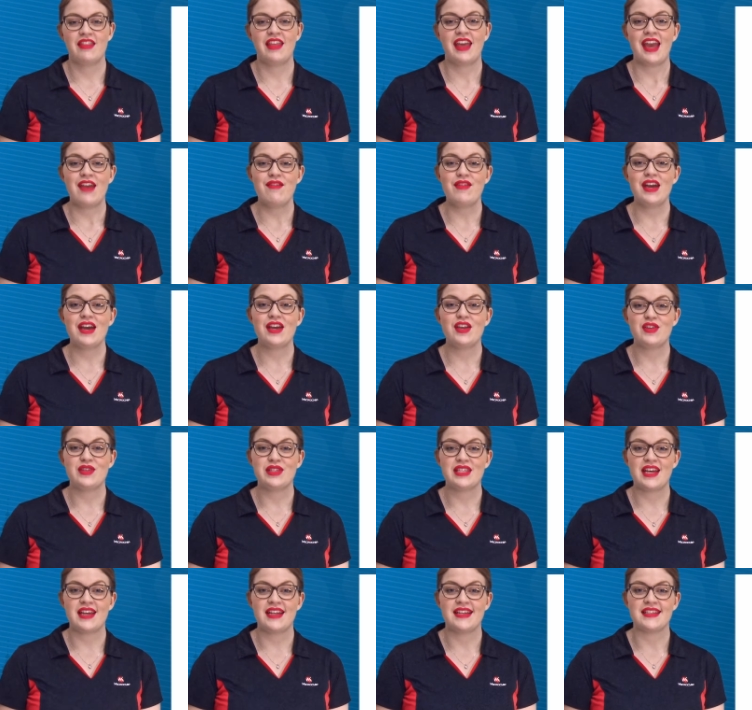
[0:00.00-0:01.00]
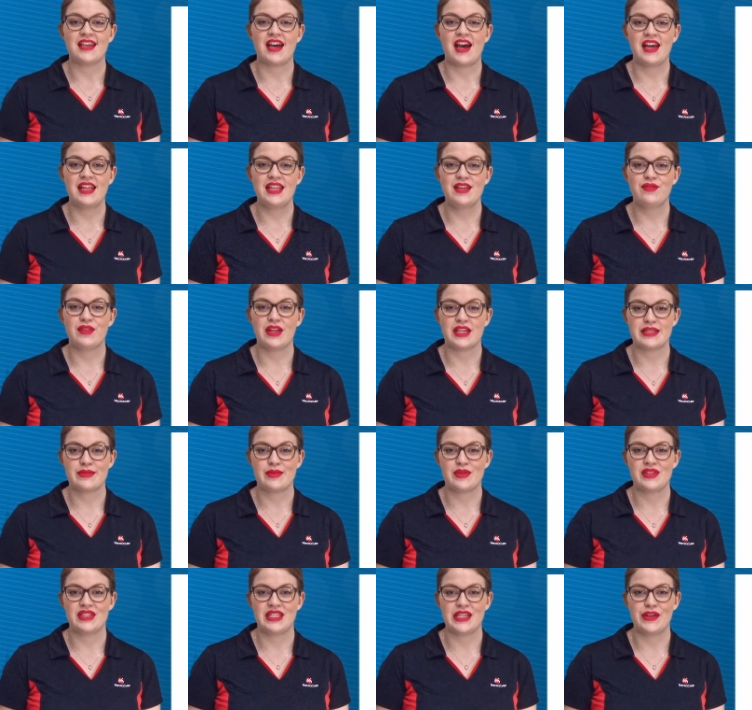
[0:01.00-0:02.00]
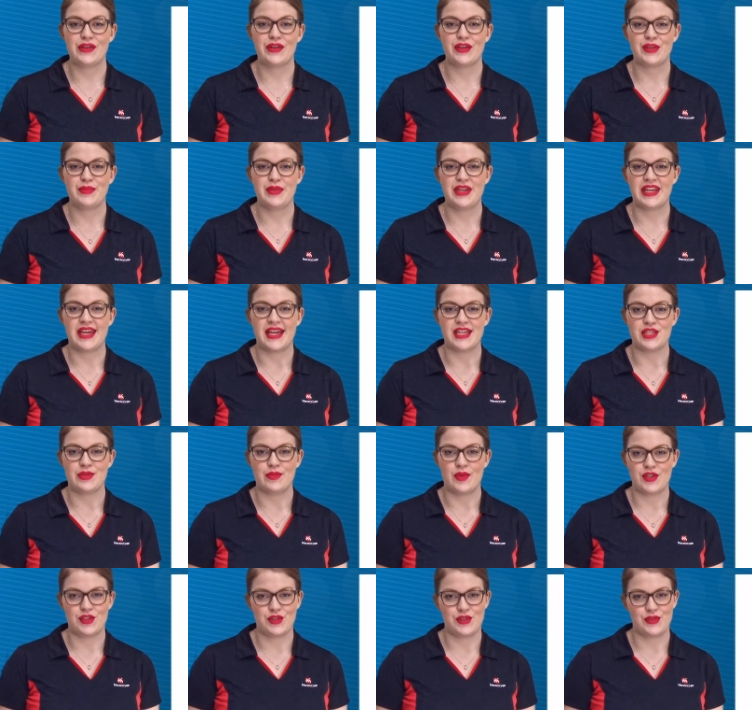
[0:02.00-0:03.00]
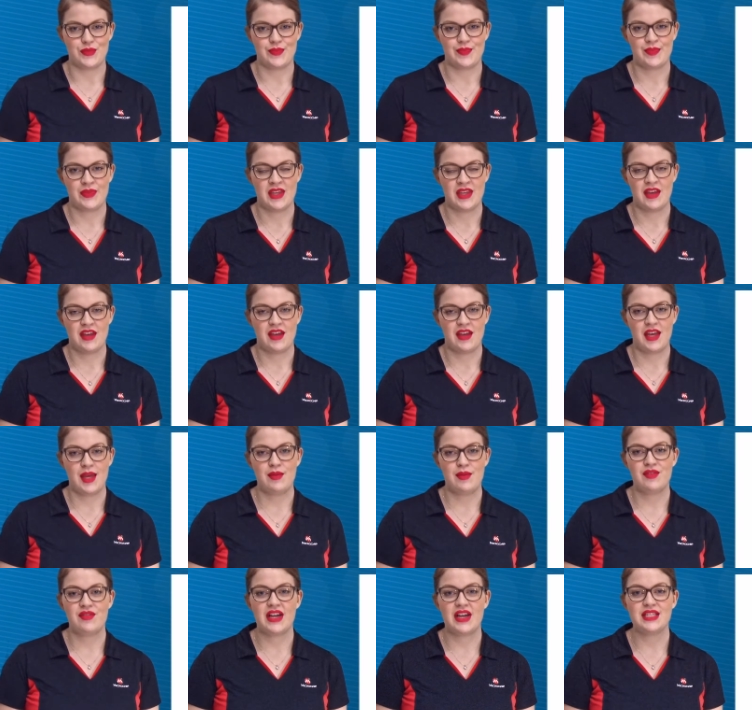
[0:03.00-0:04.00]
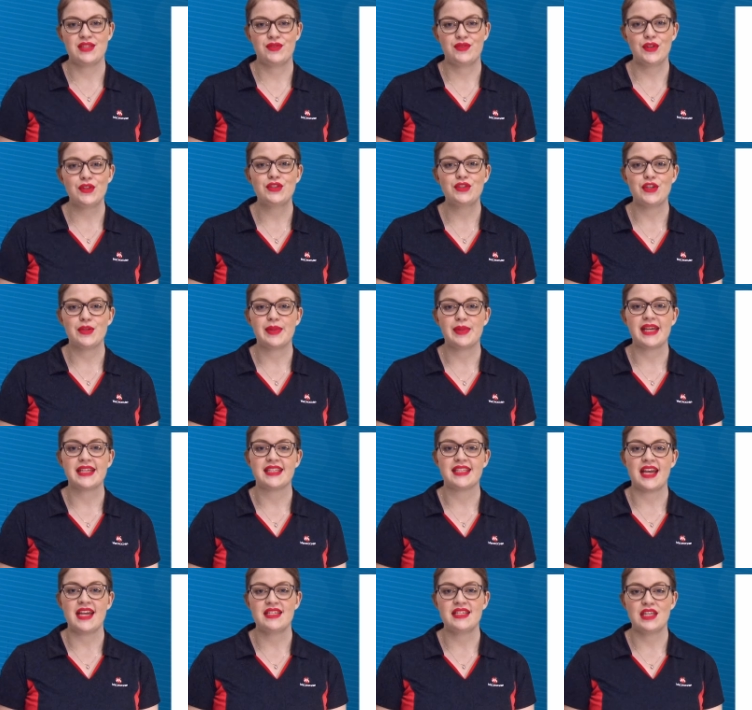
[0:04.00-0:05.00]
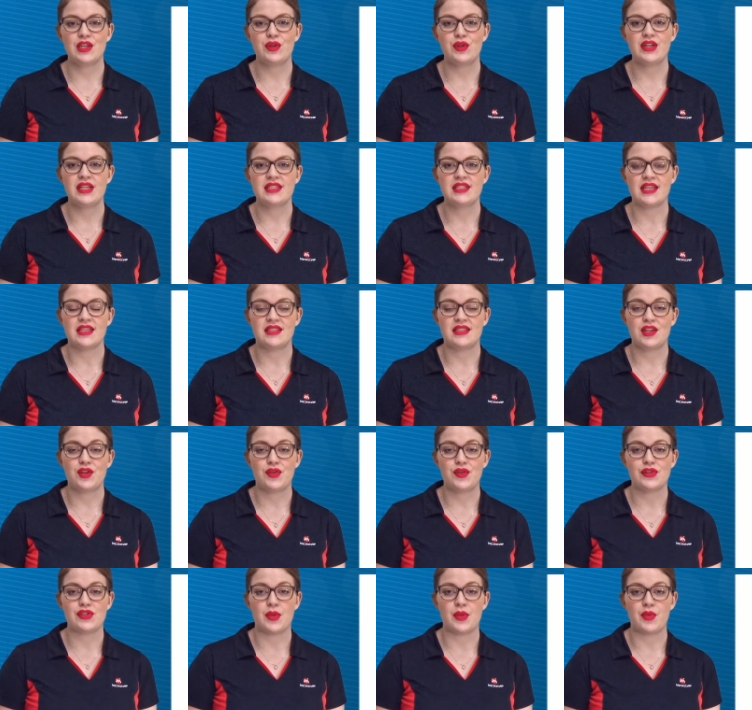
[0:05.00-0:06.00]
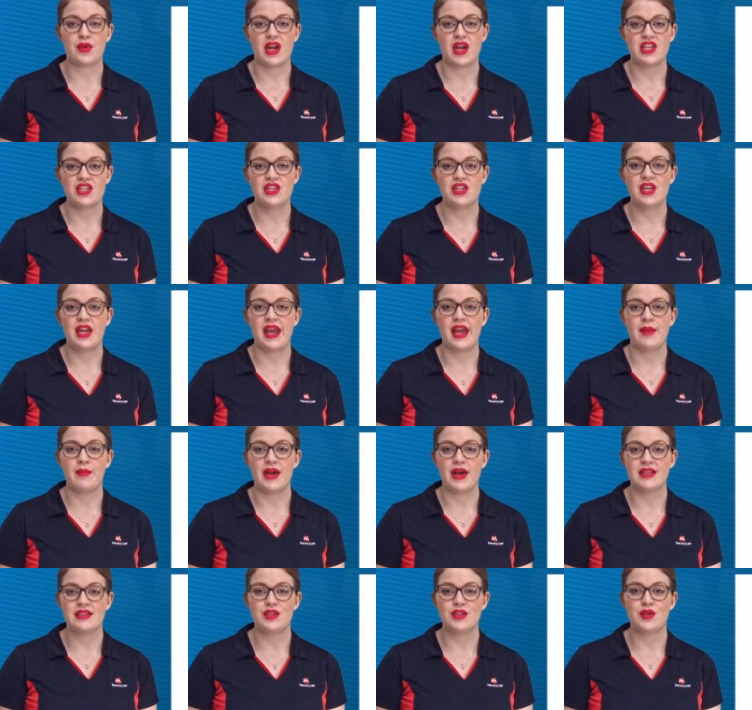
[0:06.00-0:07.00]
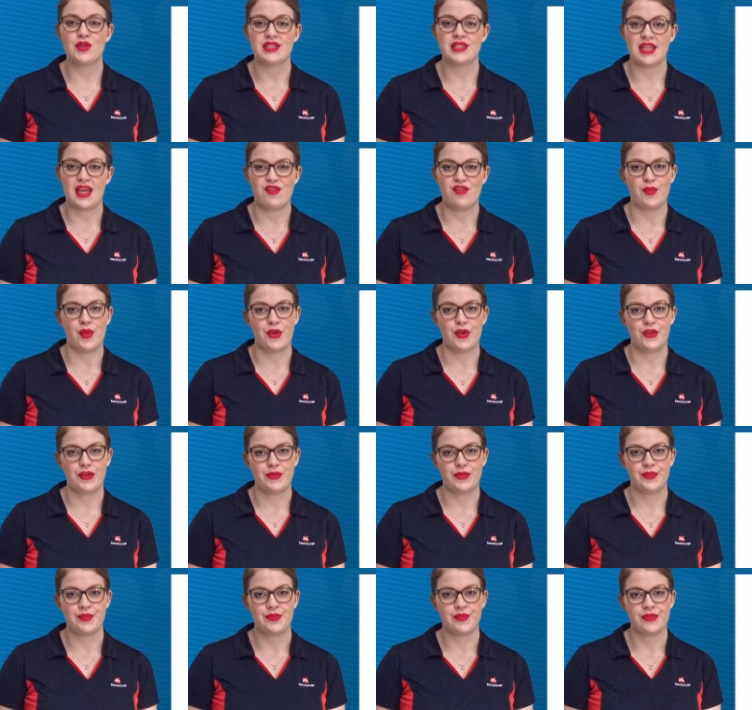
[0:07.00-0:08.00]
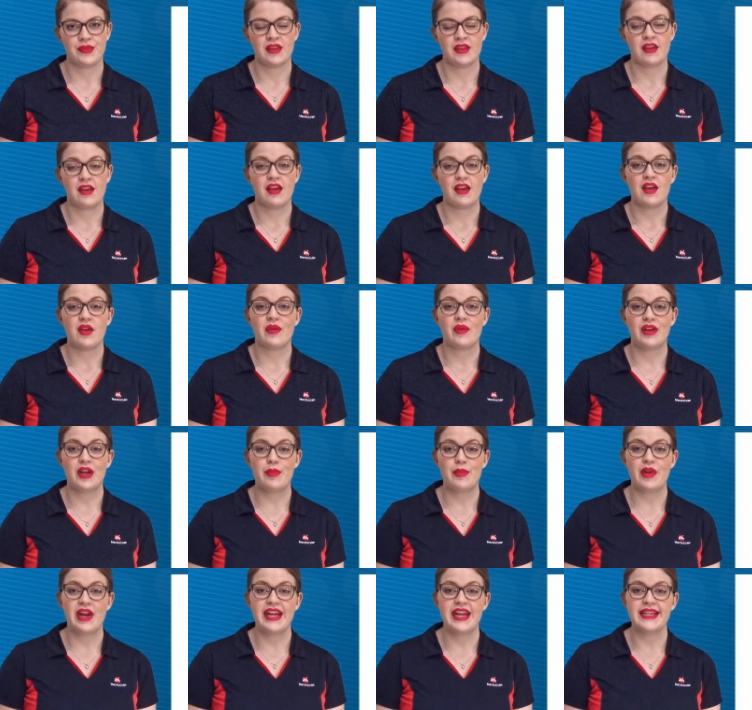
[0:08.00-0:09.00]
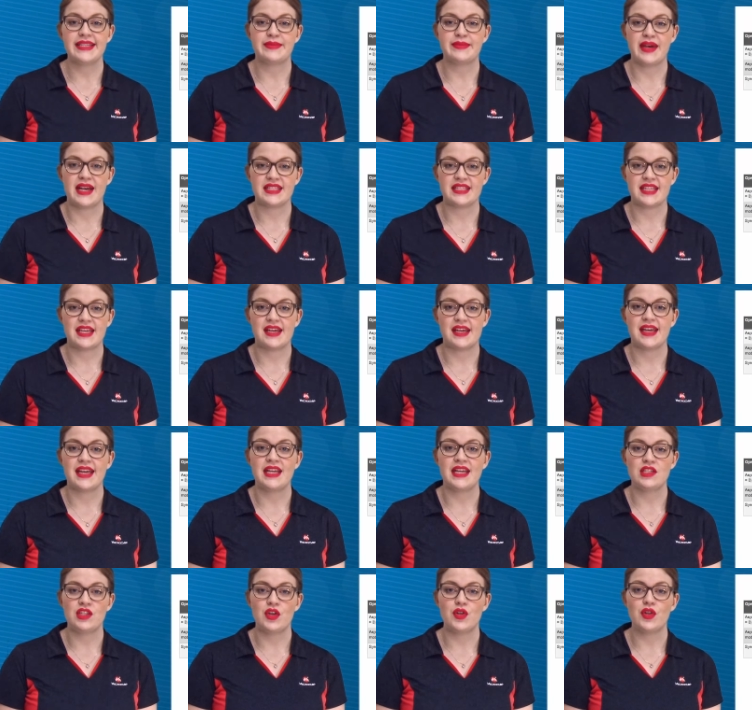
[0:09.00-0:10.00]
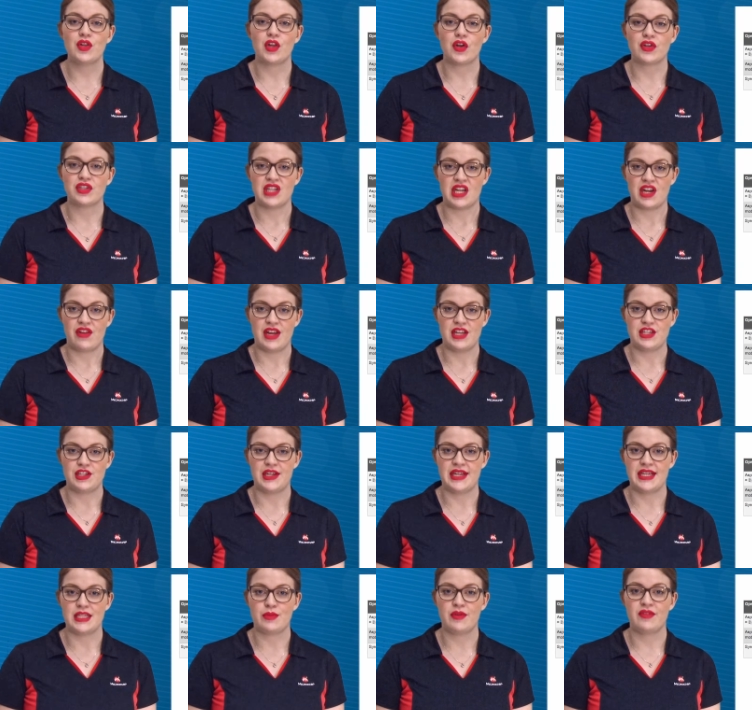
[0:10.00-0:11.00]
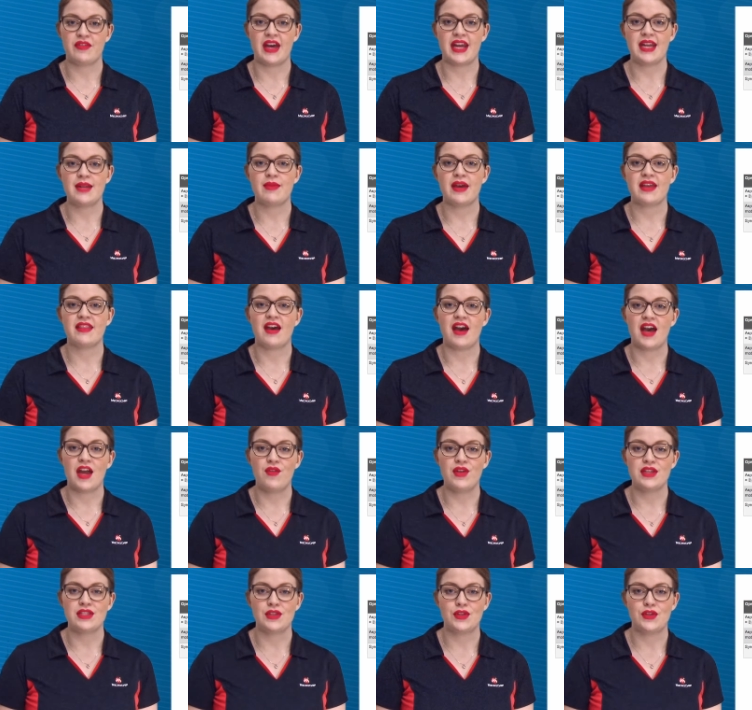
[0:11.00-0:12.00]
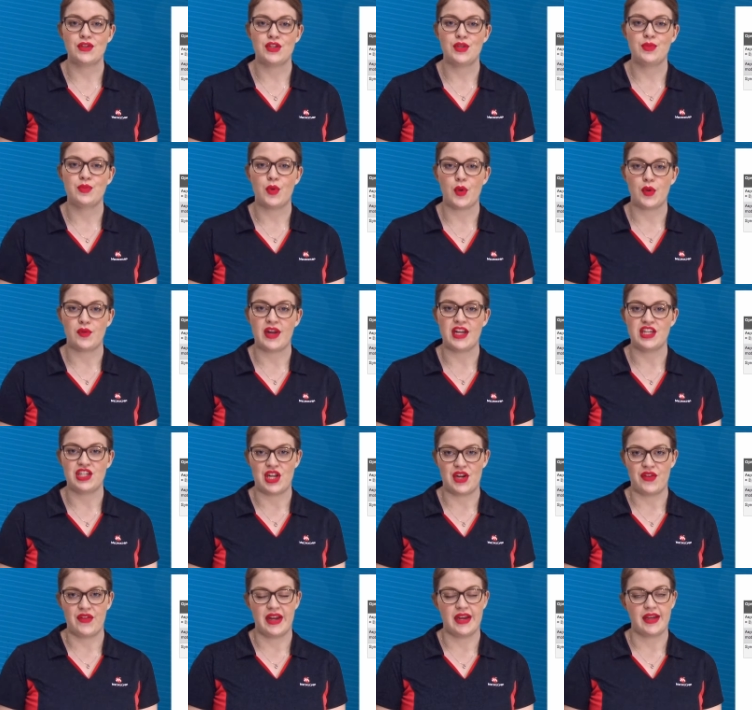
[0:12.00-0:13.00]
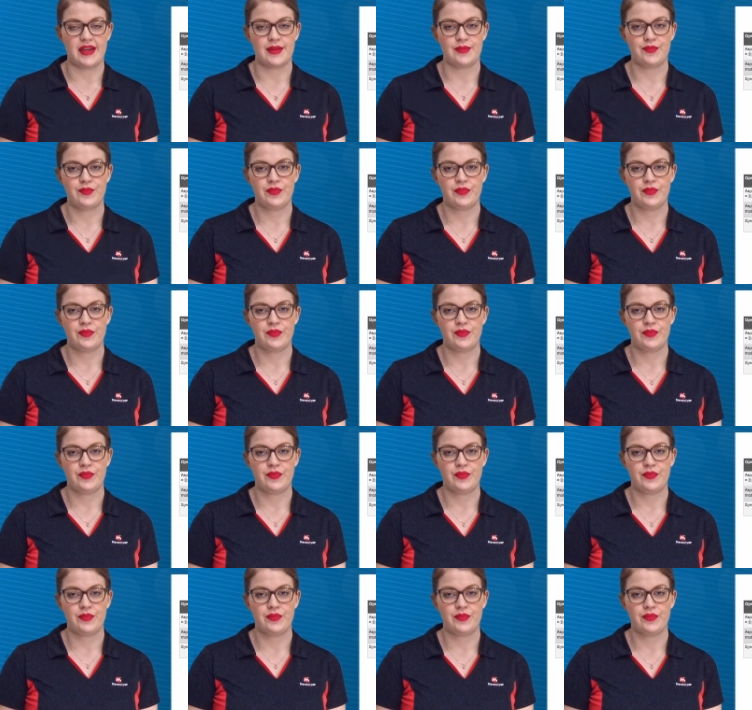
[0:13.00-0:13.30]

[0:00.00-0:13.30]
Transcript: The AVR USART is a highly flexible serial communication module. It provides full duplex asynchronous and synchronous operation in master or slave mode. When operating as master, internal clock generation is provided by the high-resolution baud rate generator.